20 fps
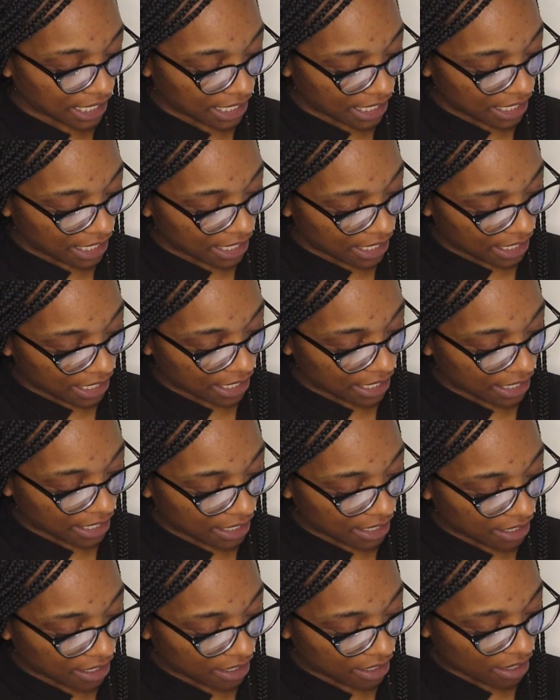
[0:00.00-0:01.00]

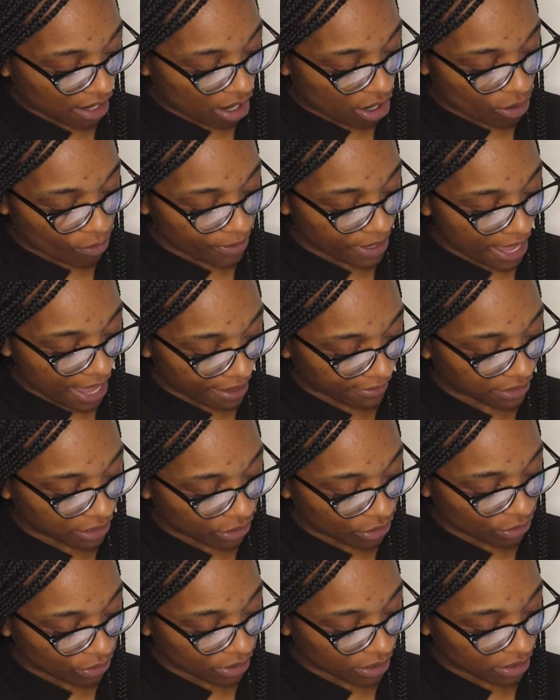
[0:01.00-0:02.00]
in, oh, we have to
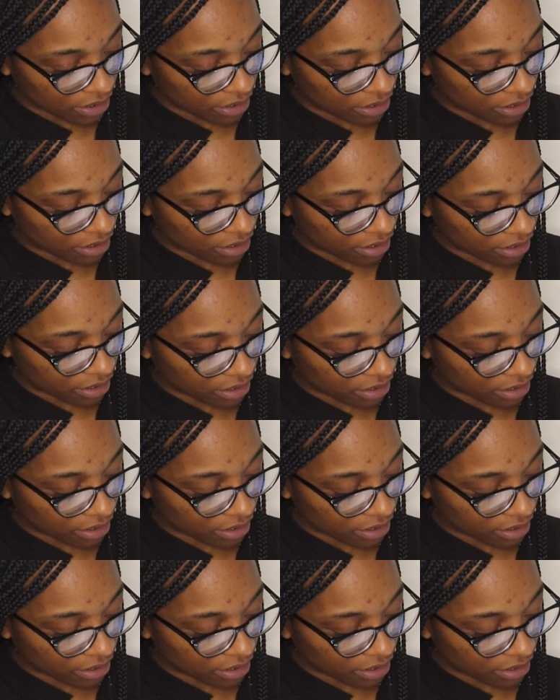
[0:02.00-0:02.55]
do this.